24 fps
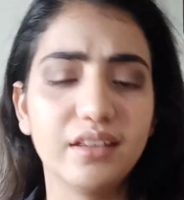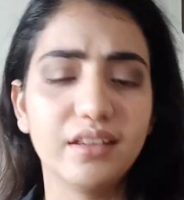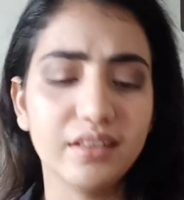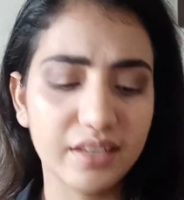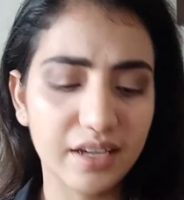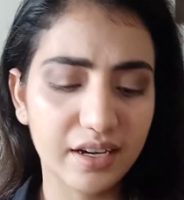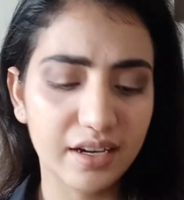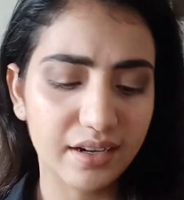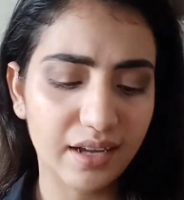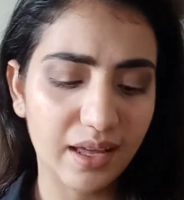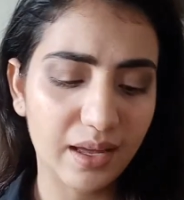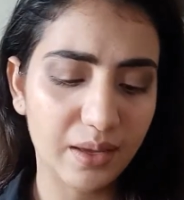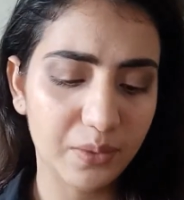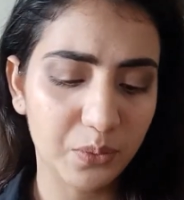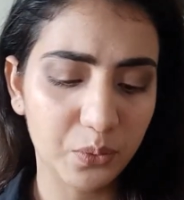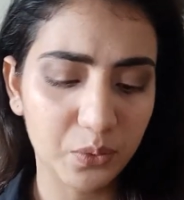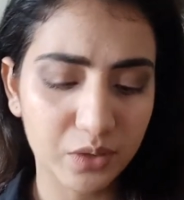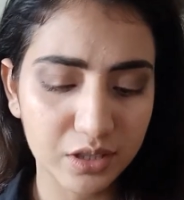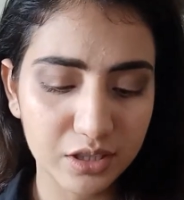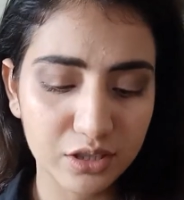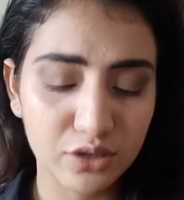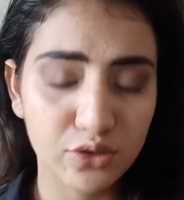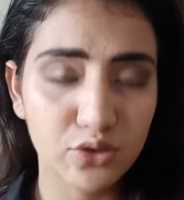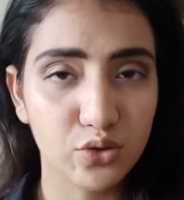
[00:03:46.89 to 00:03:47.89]
In the end I
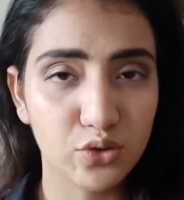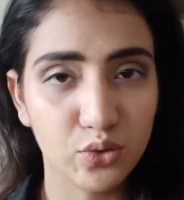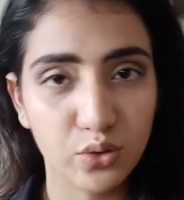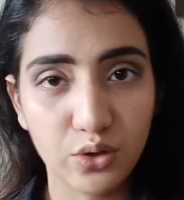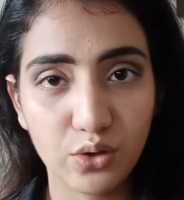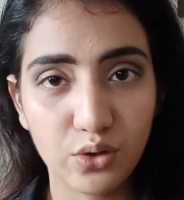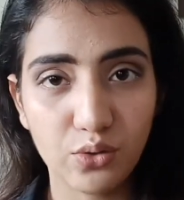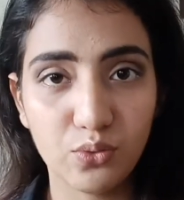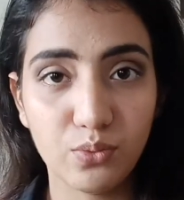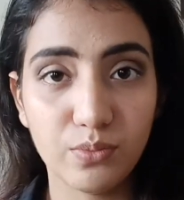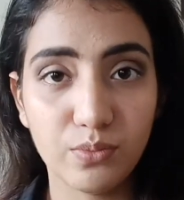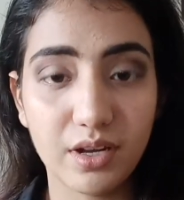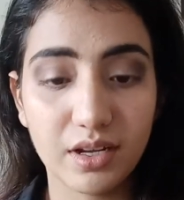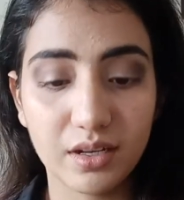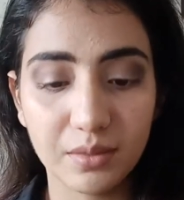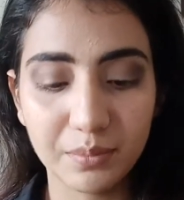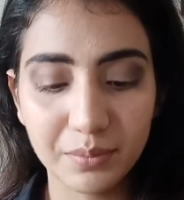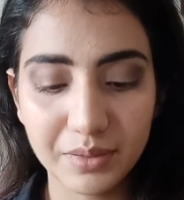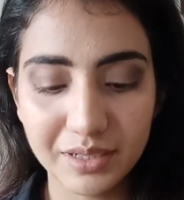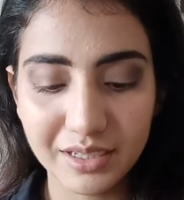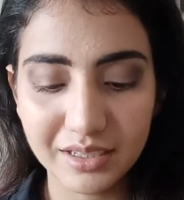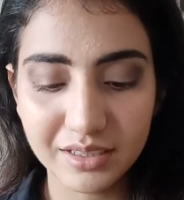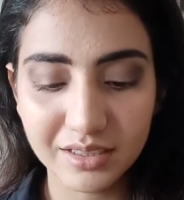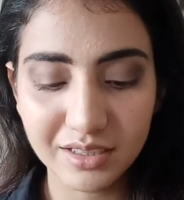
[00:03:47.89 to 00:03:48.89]
will show you my
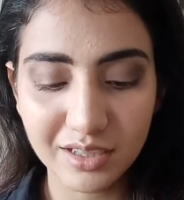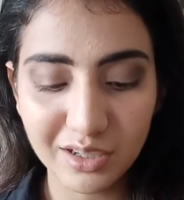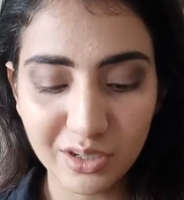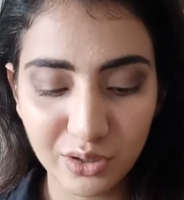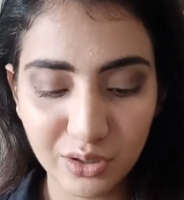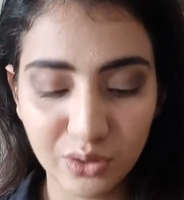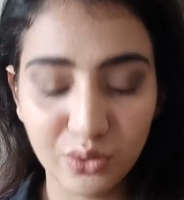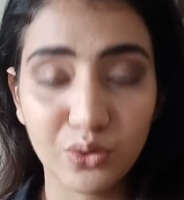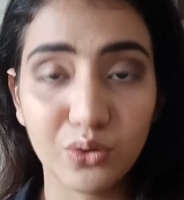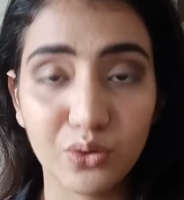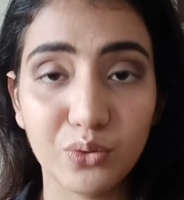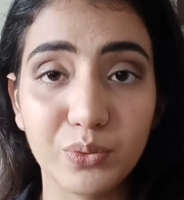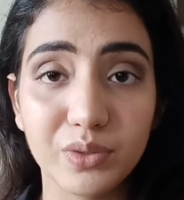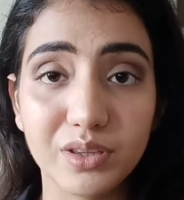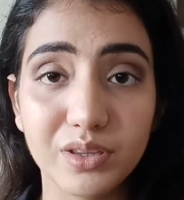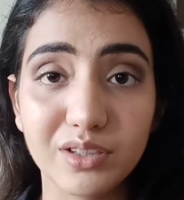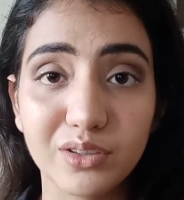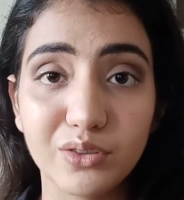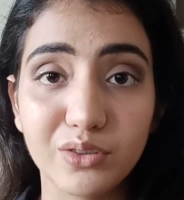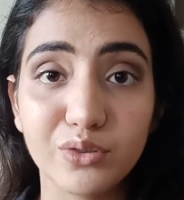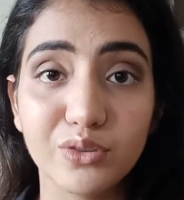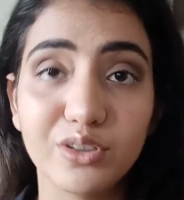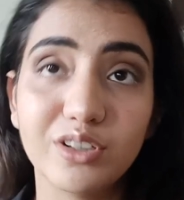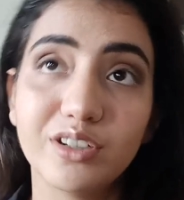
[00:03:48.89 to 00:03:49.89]
completed look with
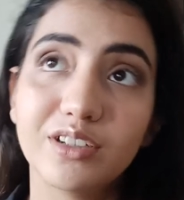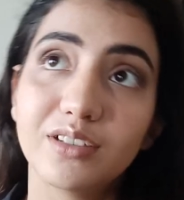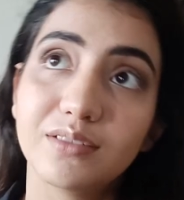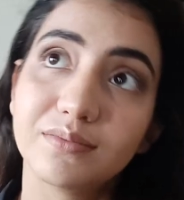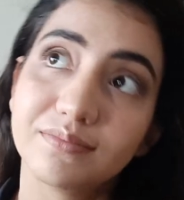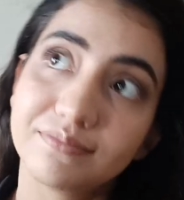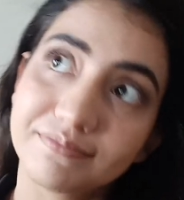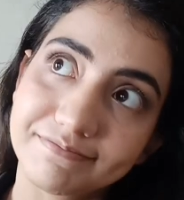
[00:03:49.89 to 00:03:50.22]
a good